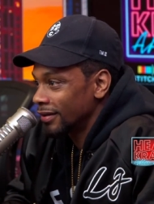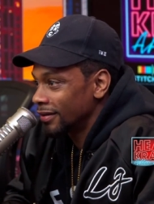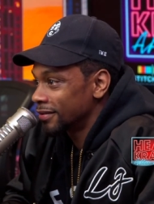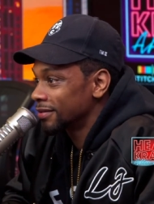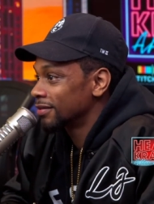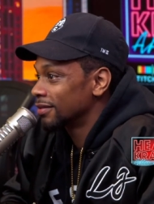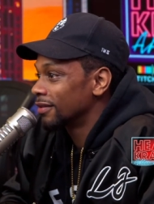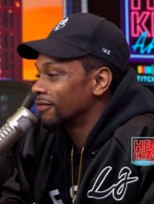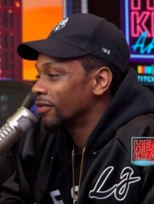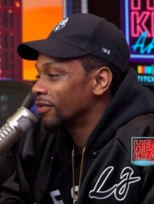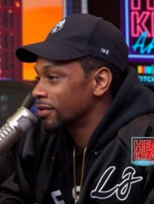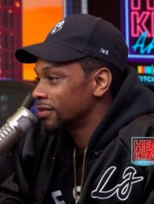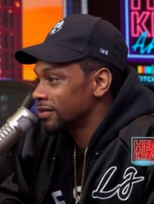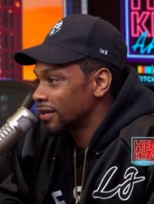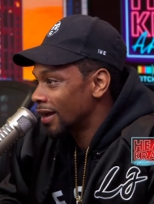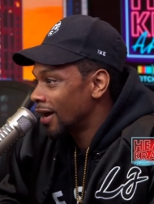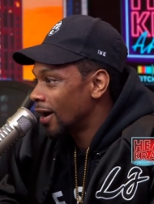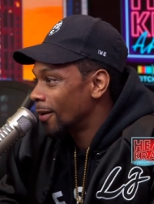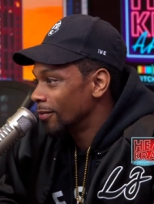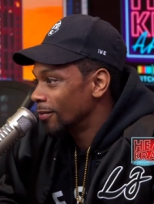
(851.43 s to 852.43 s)
This was the first
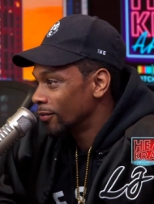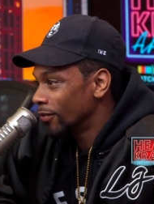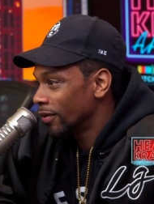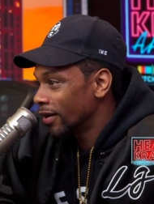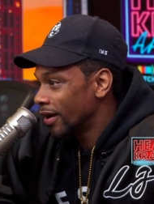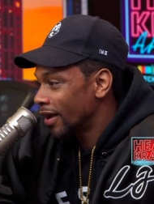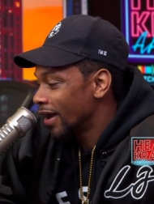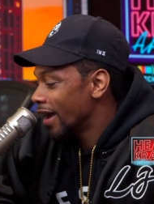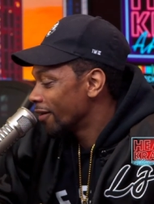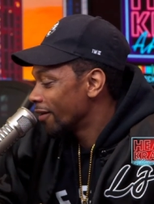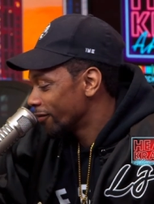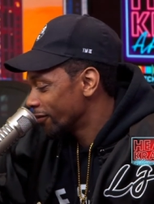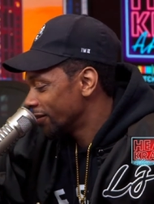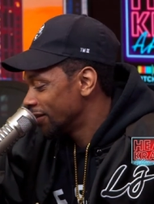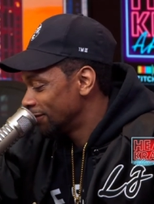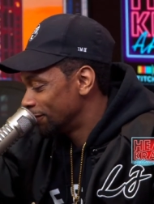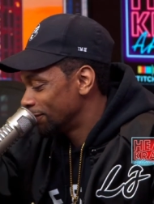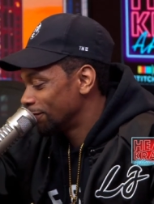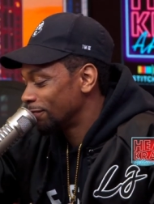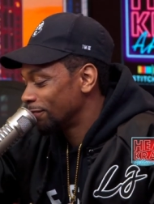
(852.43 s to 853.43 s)
album where
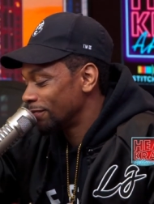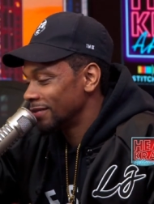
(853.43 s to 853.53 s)
every